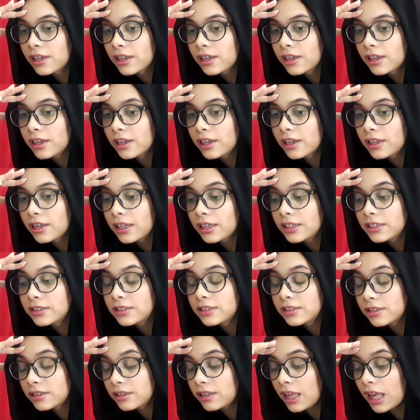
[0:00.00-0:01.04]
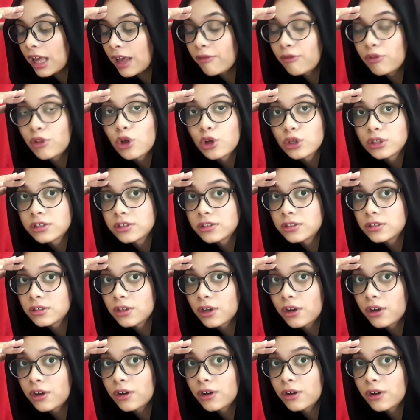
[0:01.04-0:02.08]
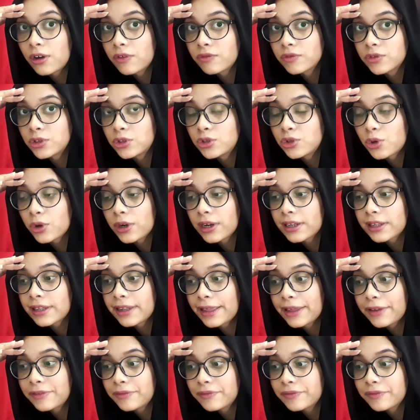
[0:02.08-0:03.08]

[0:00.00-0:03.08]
and I still have lots of the drawing left.